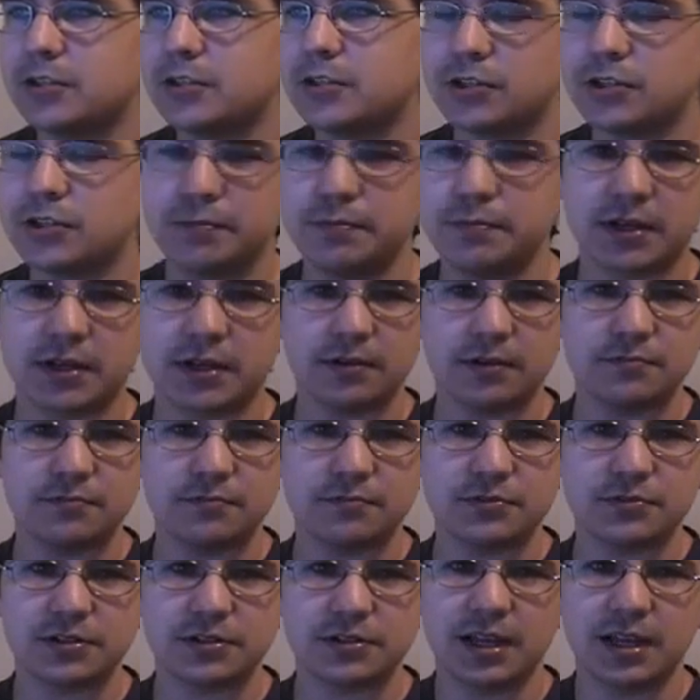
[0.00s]
she
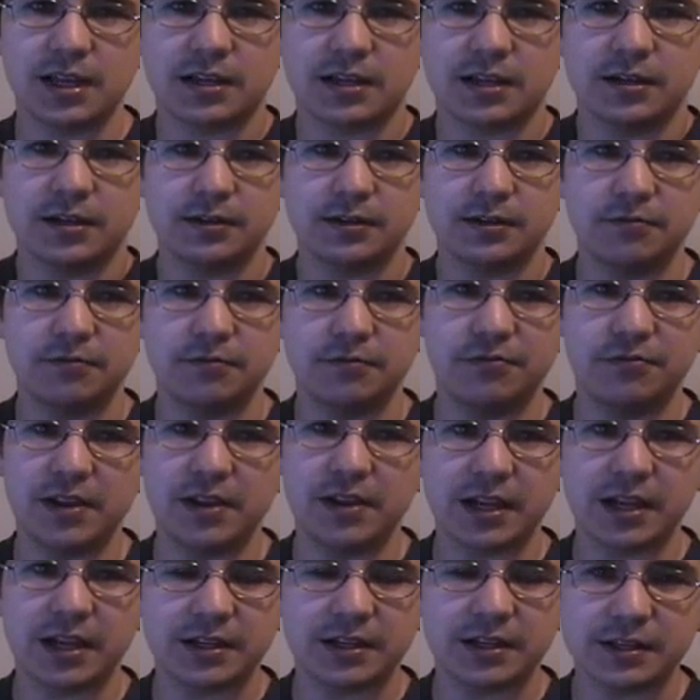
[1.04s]
becomes like a
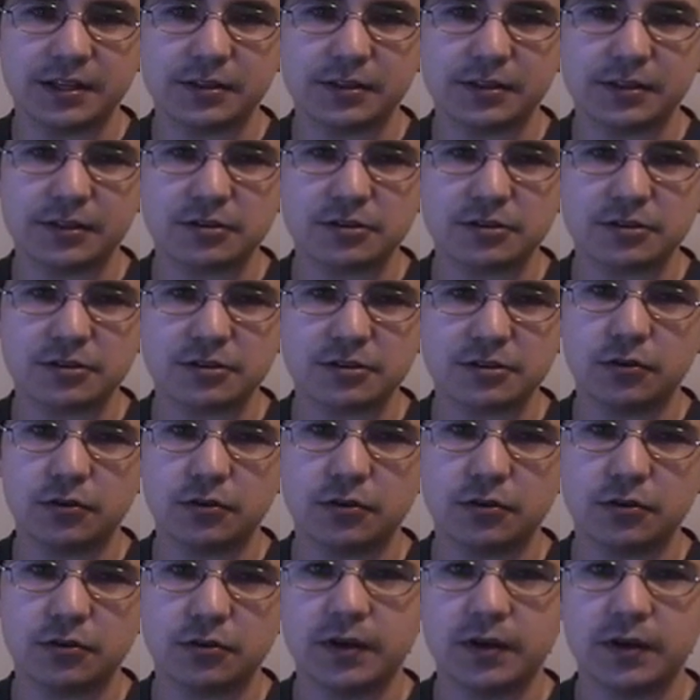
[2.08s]
villain in the
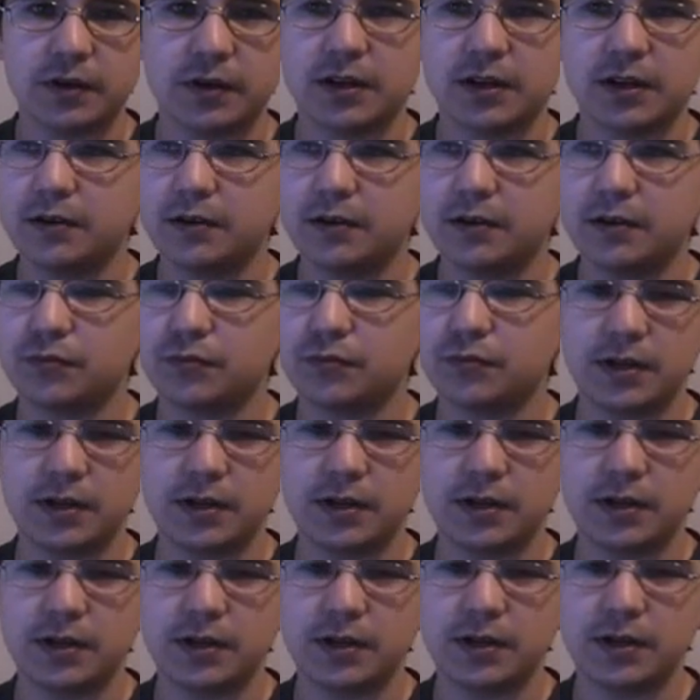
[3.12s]
school,
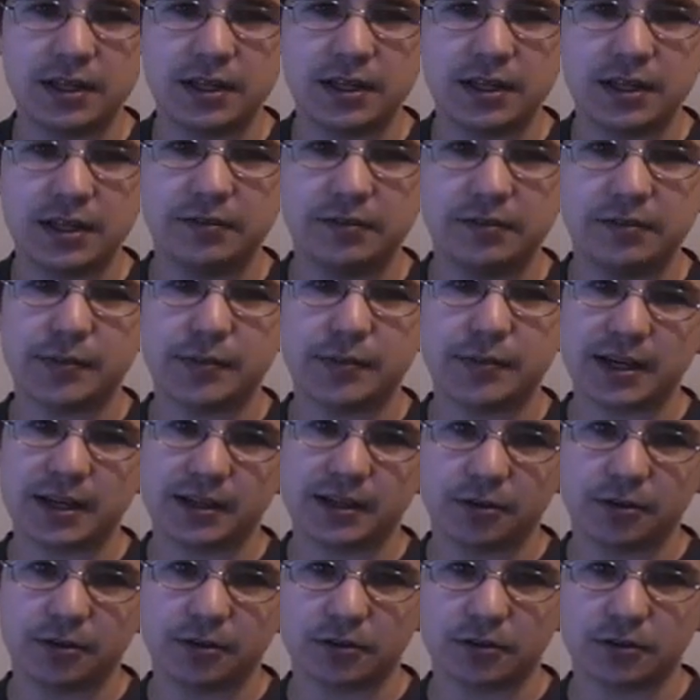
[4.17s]
really
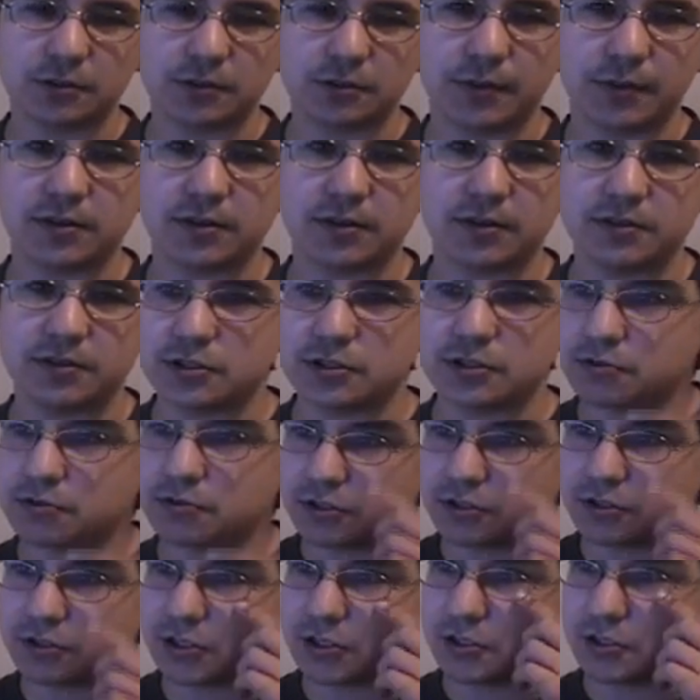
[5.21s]
badly looked upon. So
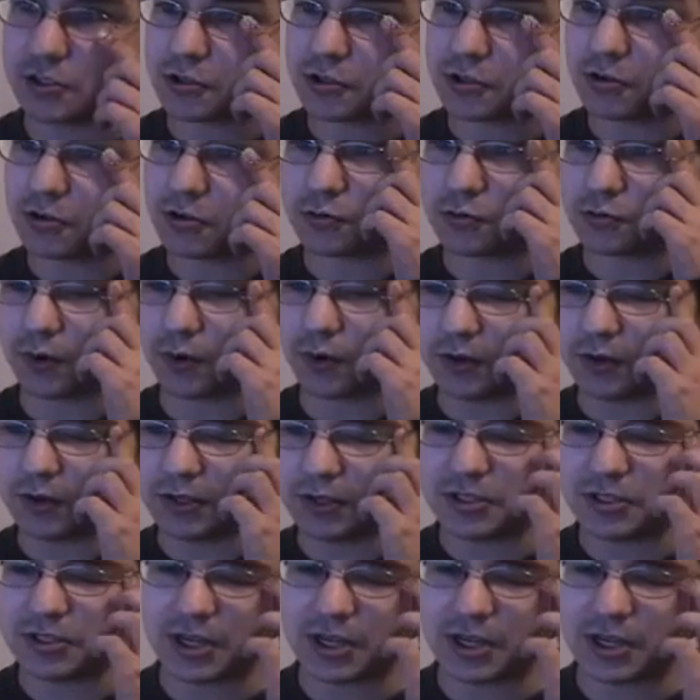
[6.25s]
she starts wearing
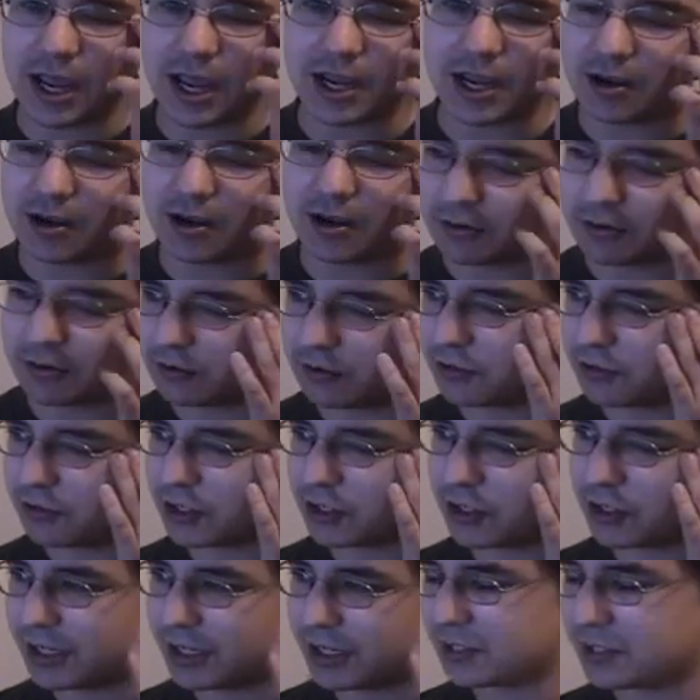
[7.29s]
this A on her
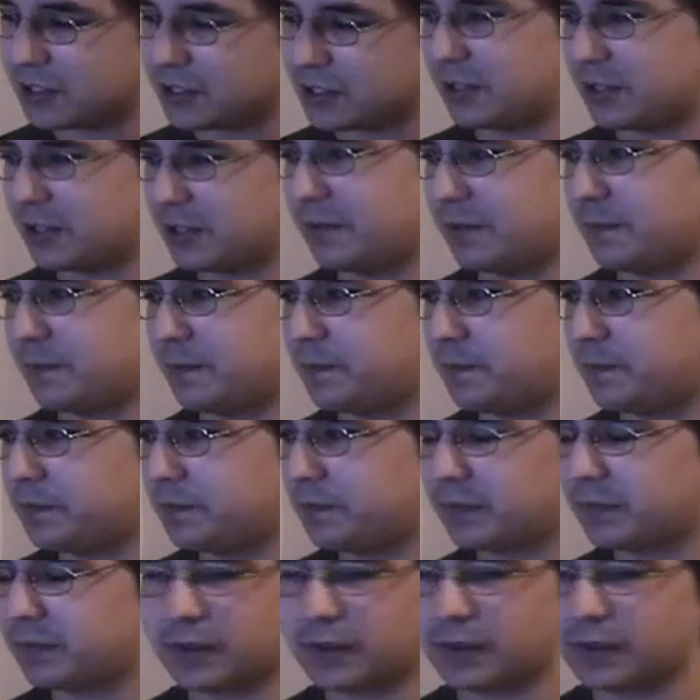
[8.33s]
chest,
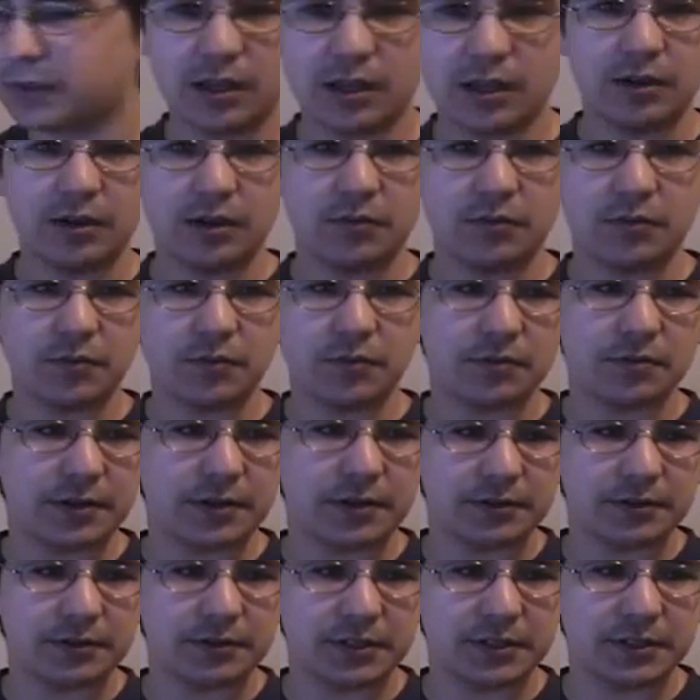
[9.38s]
right
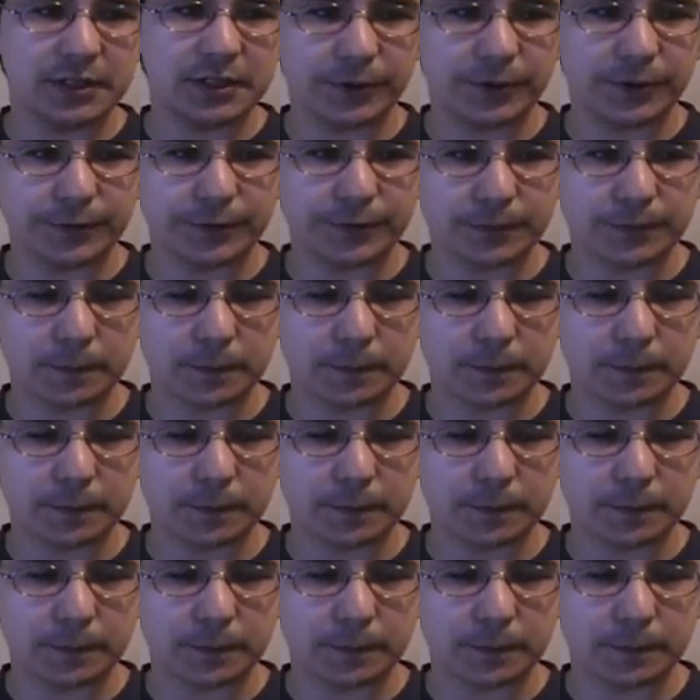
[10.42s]
around here.